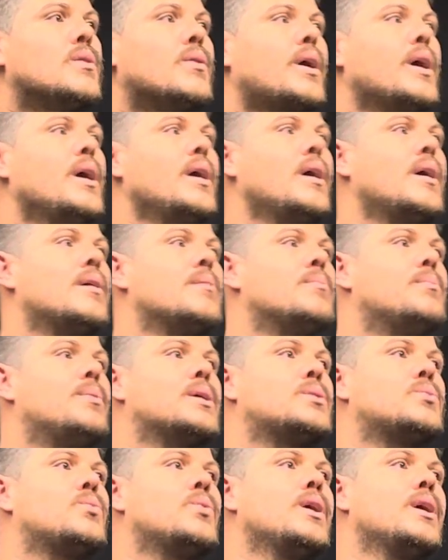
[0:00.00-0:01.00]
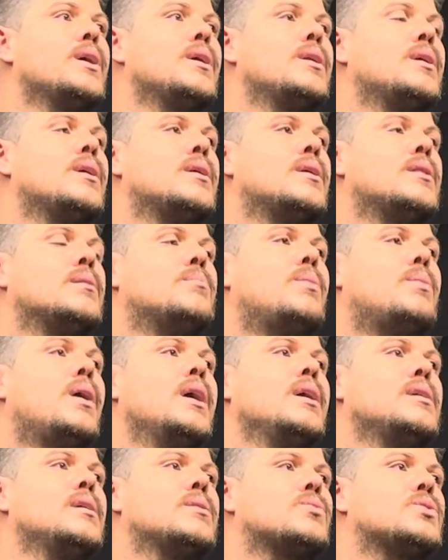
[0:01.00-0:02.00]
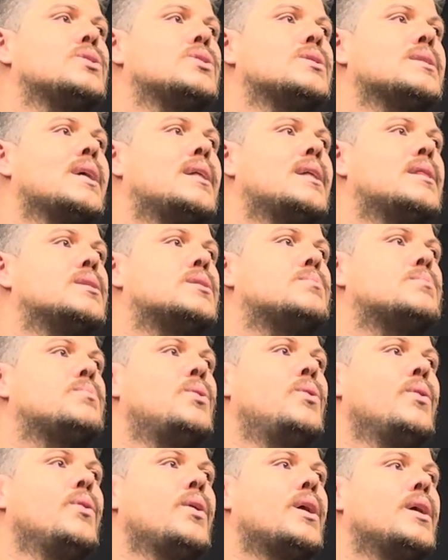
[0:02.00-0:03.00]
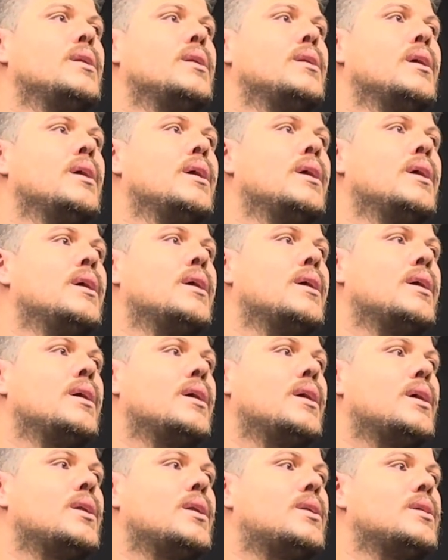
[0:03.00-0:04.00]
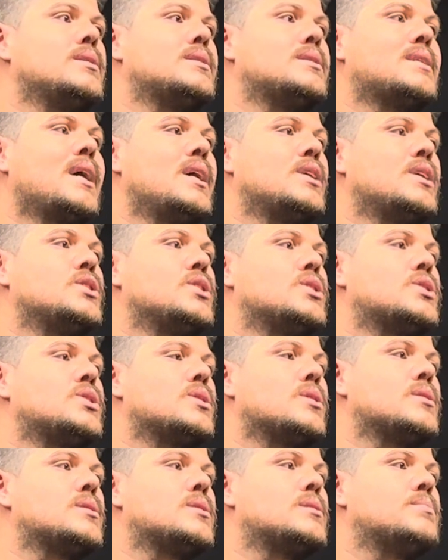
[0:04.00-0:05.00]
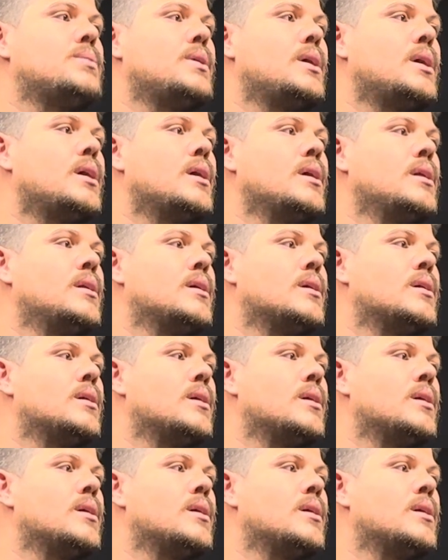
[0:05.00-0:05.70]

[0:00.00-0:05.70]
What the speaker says: Okay, but when the bike reaches at this point, it is tangential speed.